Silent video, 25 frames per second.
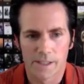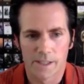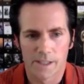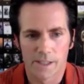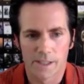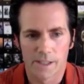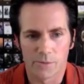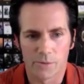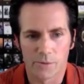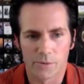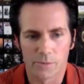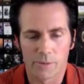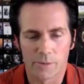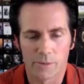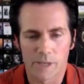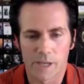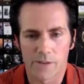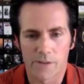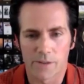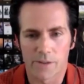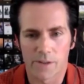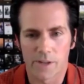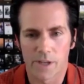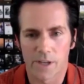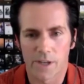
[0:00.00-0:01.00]
we'll be
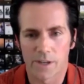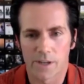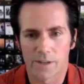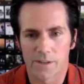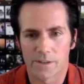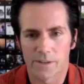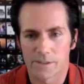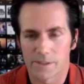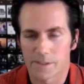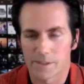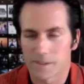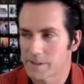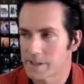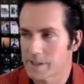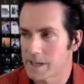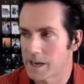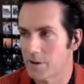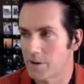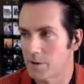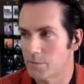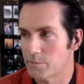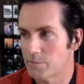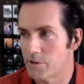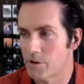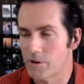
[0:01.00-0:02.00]
out there
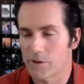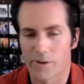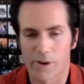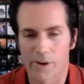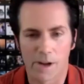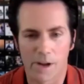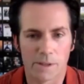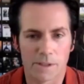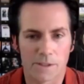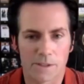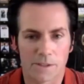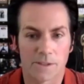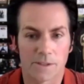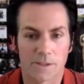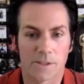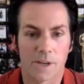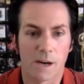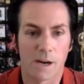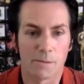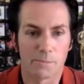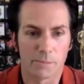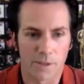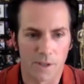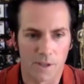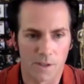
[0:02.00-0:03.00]
counter-programming to
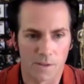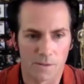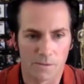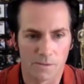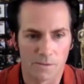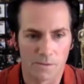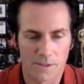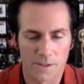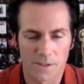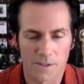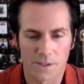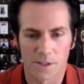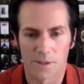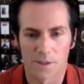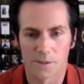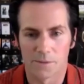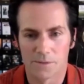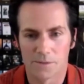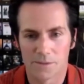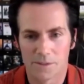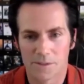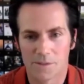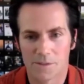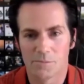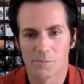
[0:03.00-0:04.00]
Top Gun. So
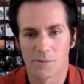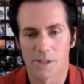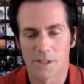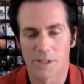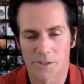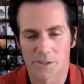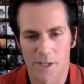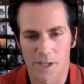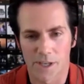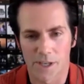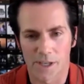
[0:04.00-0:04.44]
please check